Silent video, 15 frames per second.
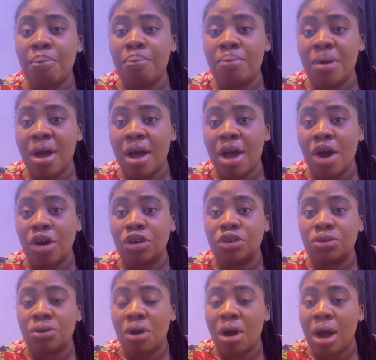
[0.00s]

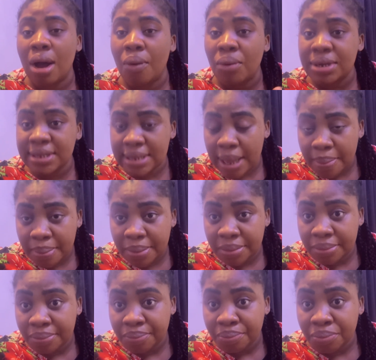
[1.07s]
on our WhatsApp
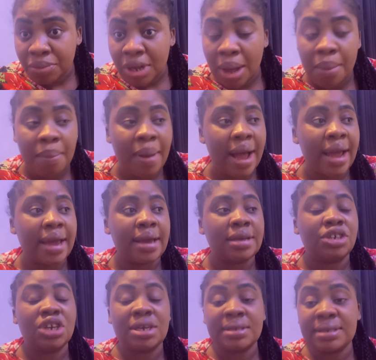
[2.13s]
by
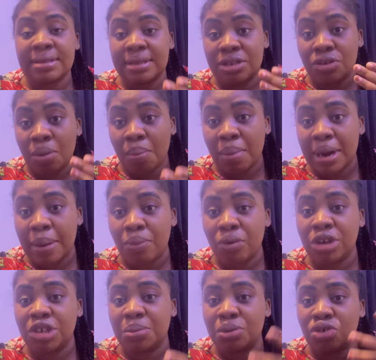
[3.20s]
chatting the number I'm
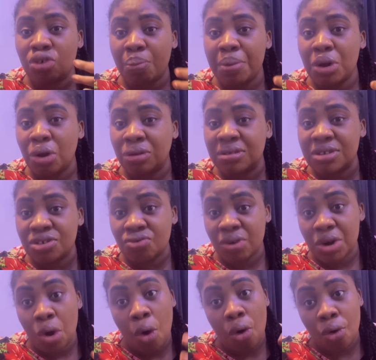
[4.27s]
going to be dropping on the
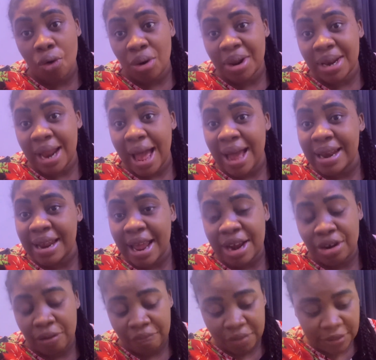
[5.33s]
screen or calling at the
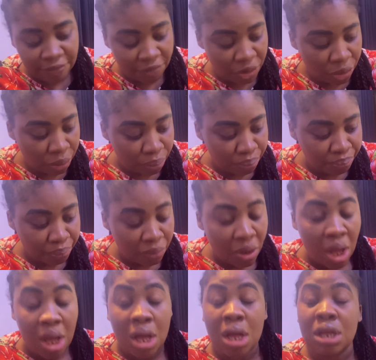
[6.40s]
end of this video.
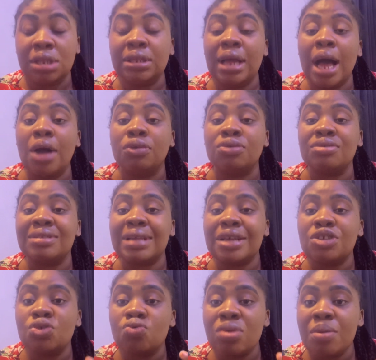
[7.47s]
Now, to
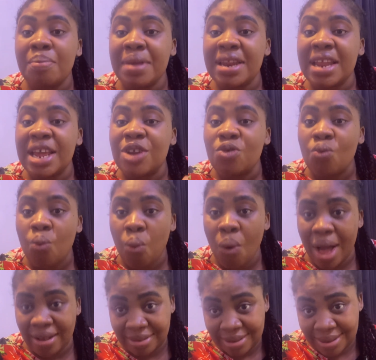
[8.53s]
start swimming in
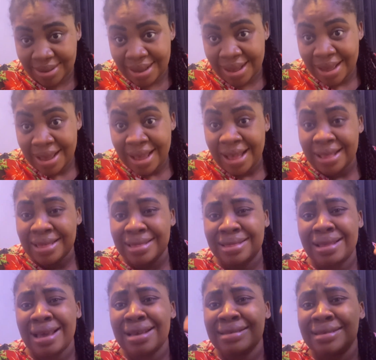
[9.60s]
wealth,
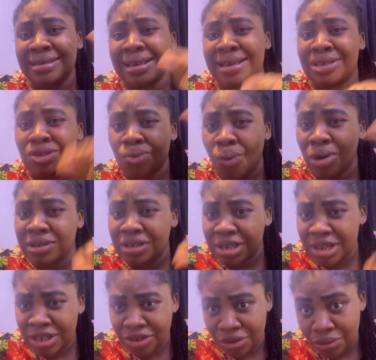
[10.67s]
this is what you
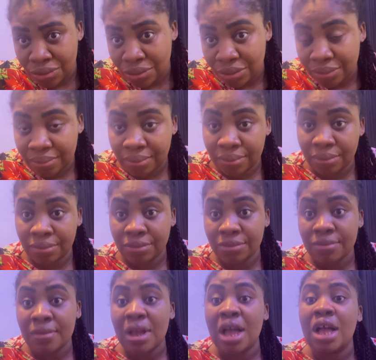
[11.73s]
need to do.
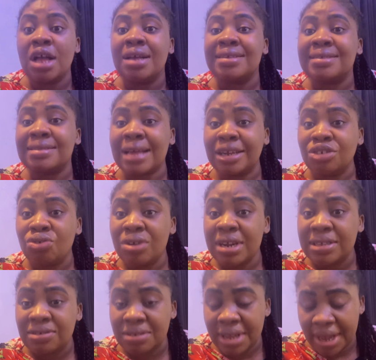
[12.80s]
Start doing
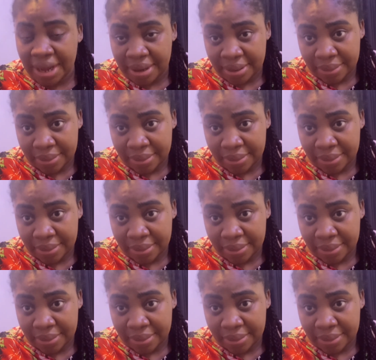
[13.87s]
it today.